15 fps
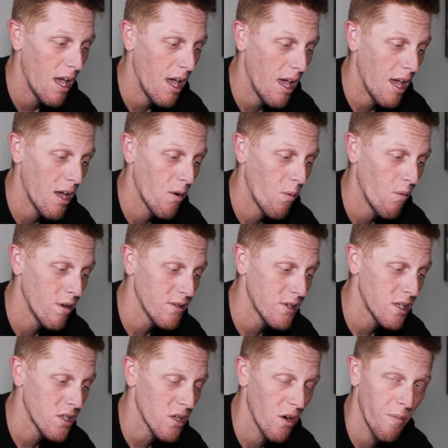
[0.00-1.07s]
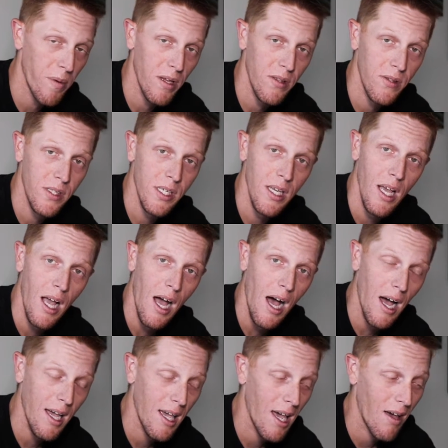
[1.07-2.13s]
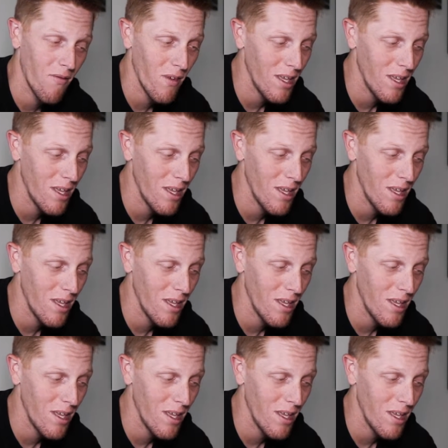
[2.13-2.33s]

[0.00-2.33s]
and once this opens, I have